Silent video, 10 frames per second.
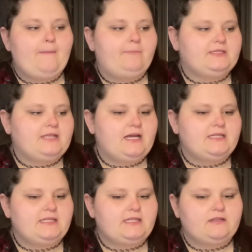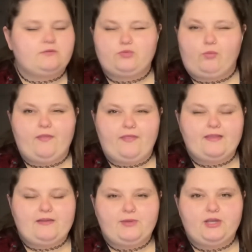Besides, I think there was one thing
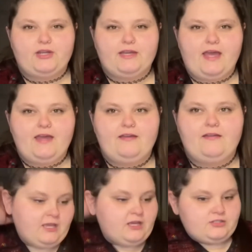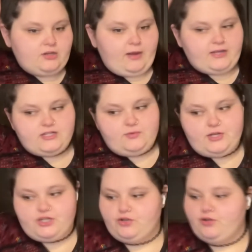that we couldn't get. So I just want to
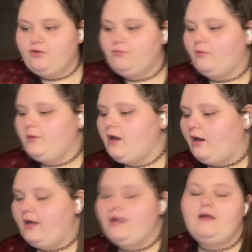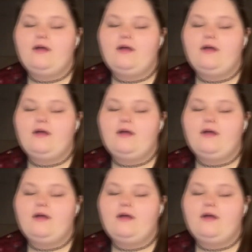show you what we got.